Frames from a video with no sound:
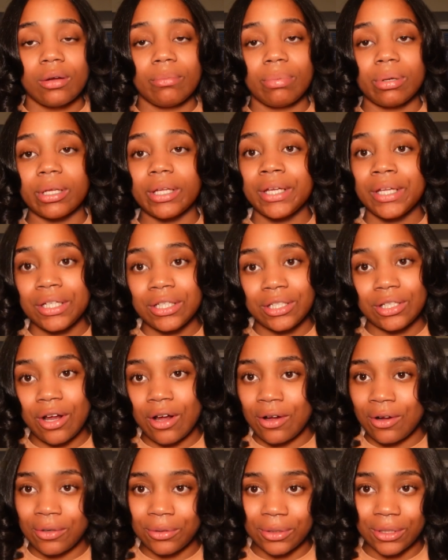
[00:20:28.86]
please
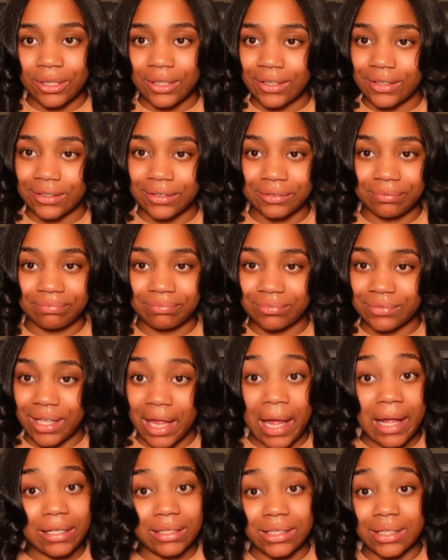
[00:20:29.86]
don't
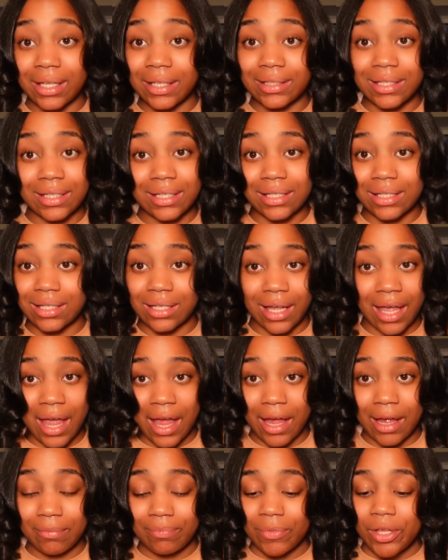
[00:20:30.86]
think think this is a
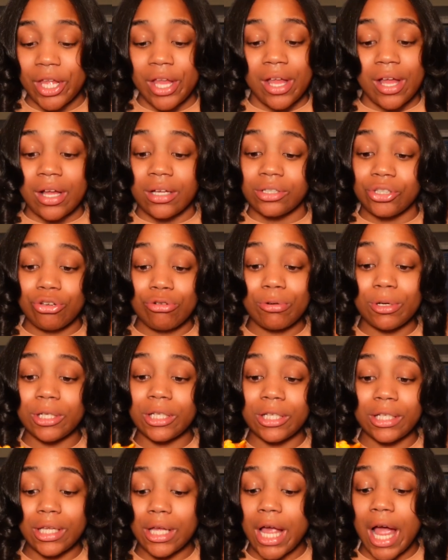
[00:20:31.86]
game. You
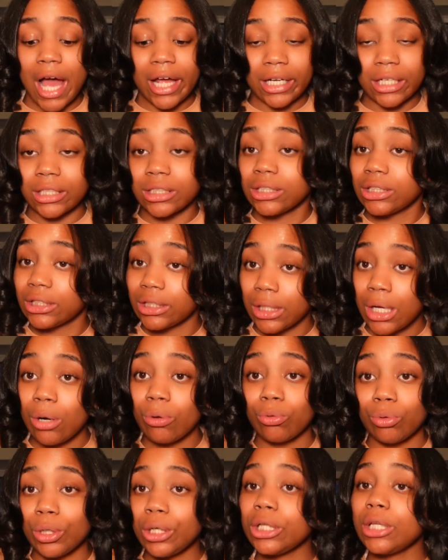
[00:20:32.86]
really gotta
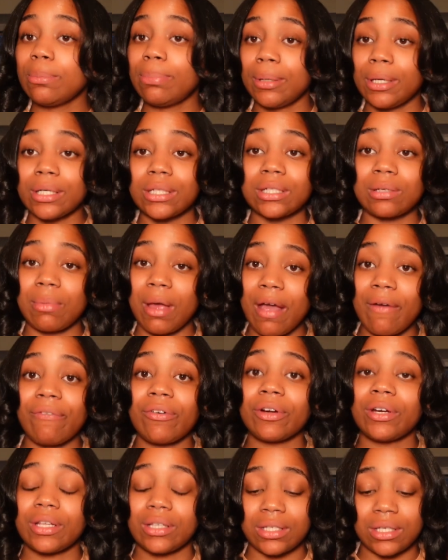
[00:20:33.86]
really put some
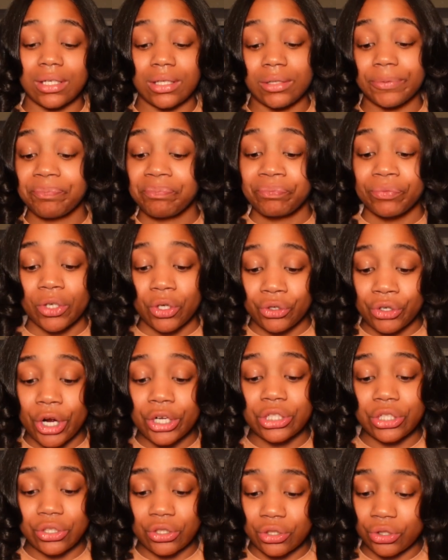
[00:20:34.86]
effort into
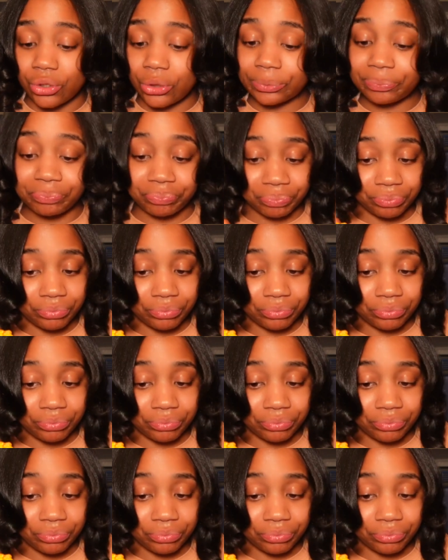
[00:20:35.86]
nursing school.